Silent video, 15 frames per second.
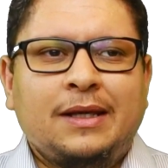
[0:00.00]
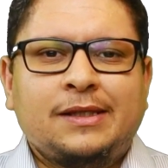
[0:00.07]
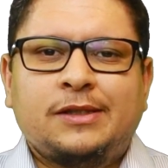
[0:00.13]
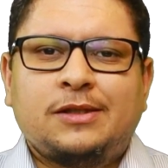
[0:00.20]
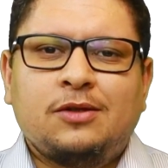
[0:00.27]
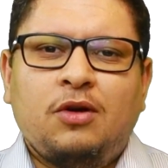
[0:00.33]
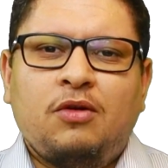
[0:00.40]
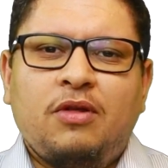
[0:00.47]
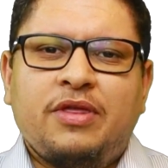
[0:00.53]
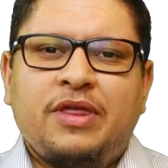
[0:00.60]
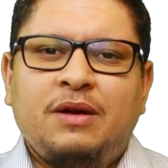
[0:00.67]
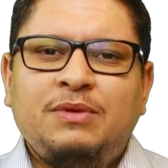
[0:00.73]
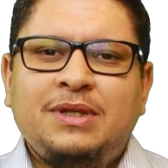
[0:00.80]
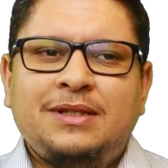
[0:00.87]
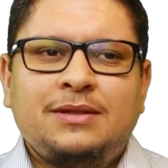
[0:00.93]
So
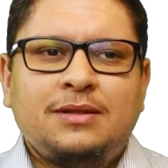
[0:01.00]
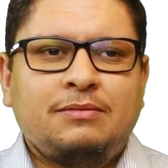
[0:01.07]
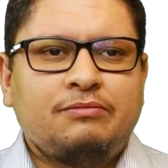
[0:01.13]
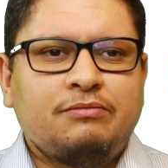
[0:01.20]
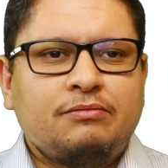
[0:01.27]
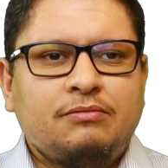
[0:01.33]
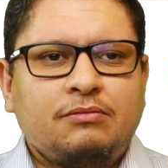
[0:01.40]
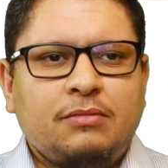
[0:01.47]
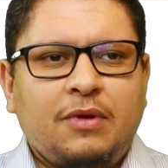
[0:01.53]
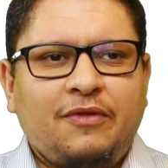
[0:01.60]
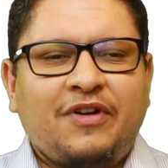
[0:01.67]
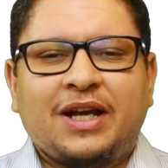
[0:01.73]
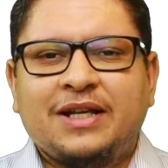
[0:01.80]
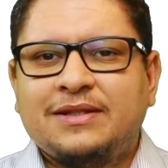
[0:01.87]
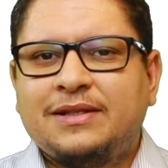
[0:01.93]
there is,
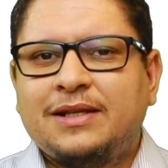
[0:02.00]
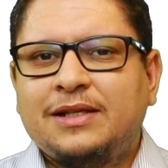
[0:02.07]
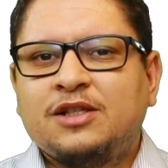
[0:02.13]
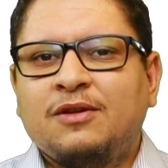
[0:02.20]
if I can say,